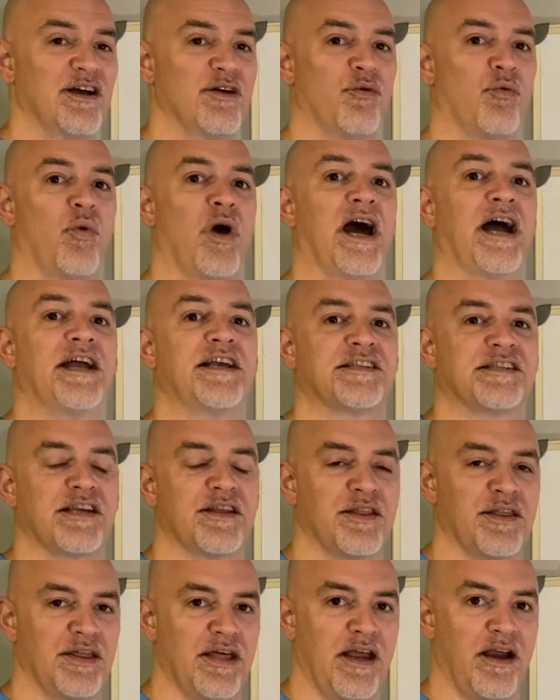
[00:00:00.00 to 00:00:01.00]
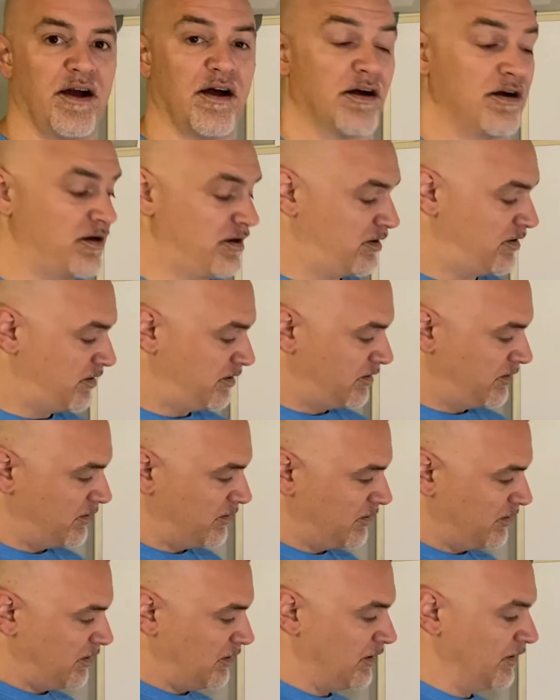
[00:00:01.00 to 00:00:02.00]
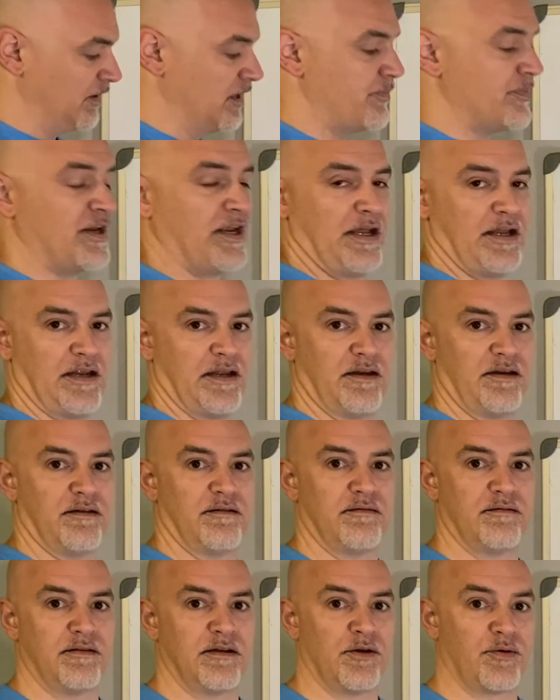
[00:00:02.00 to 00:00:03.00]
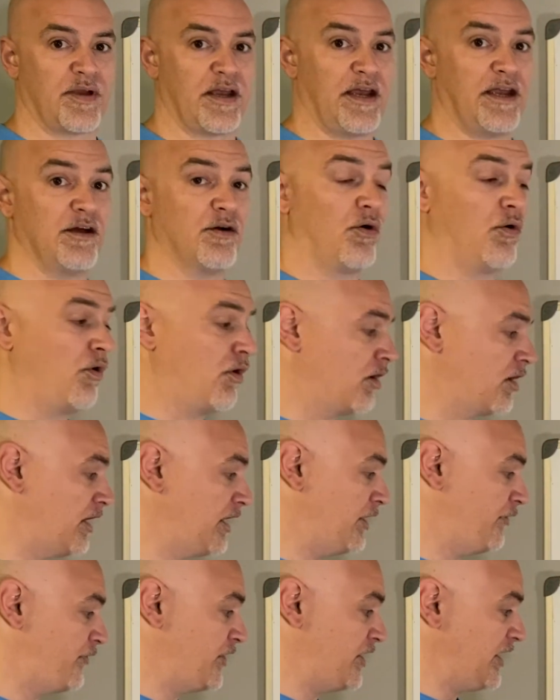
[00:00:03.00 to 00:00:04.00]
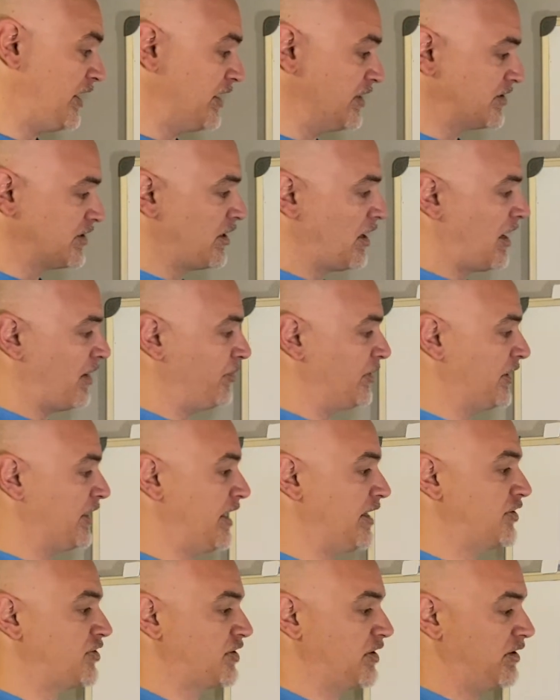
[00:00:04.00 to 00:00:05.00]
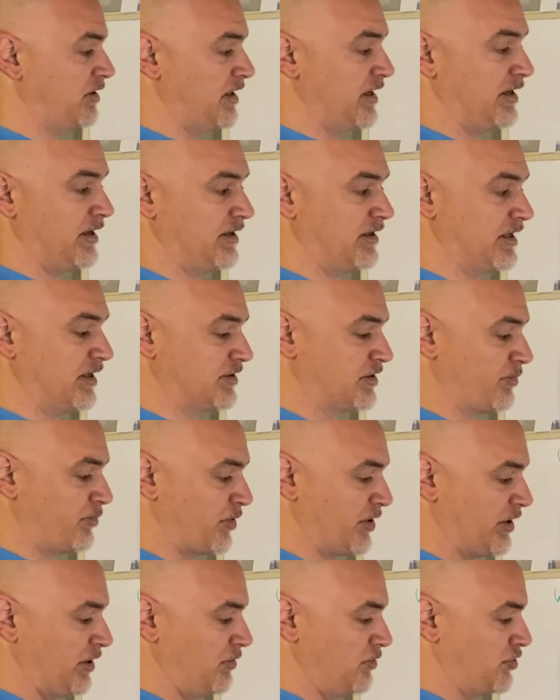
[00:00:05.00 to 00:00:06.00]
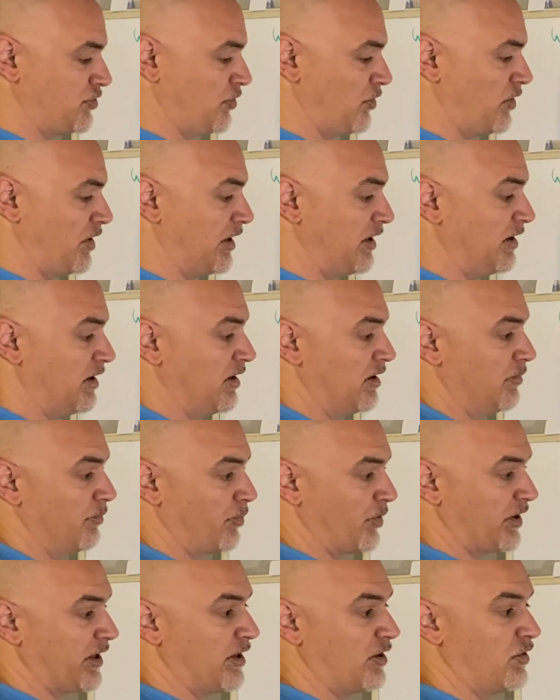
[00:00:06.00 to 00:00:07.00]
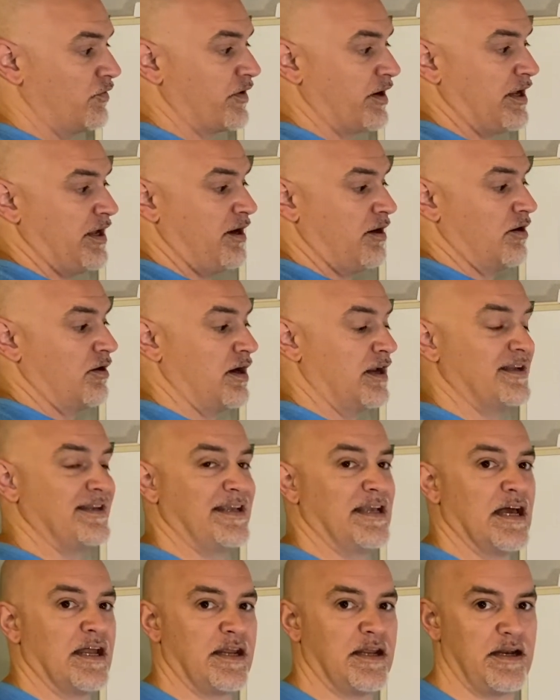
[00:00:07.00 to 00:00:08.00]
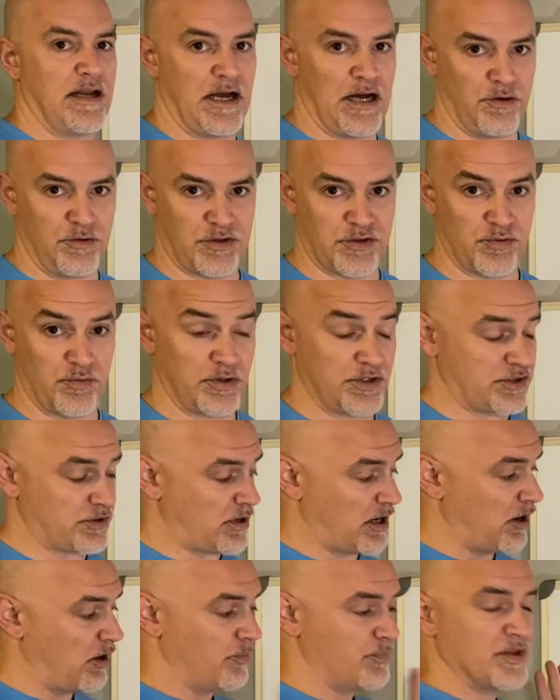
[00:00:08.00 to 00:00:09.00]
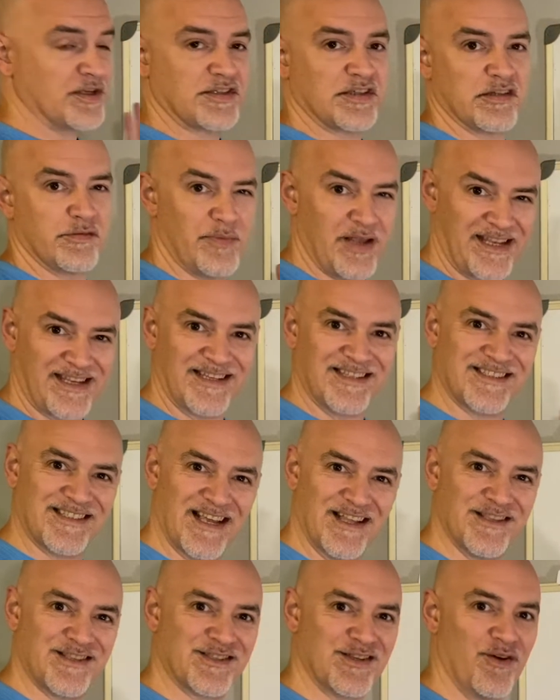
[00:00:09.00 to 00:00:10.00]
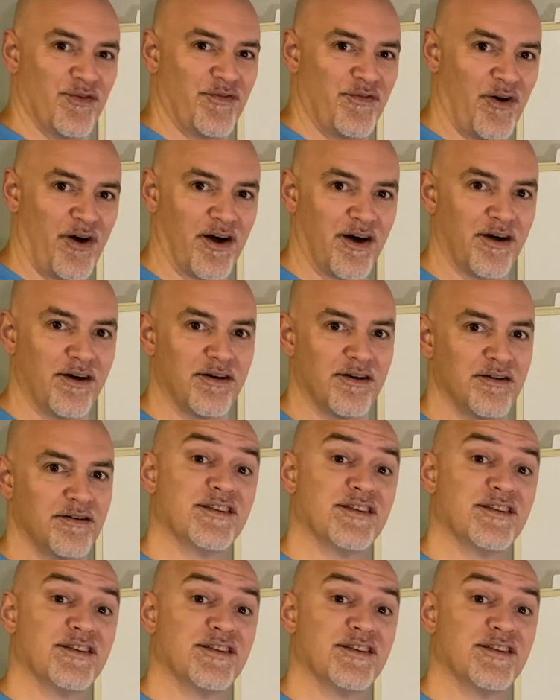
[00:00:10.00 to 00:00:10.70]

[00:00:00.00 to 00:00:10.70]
Why is it there? Eliminate it, okay? Or if it is an obligation and it doesn't bring you joy, bring it over here and get it outsourced. So I hope this is making sense so far.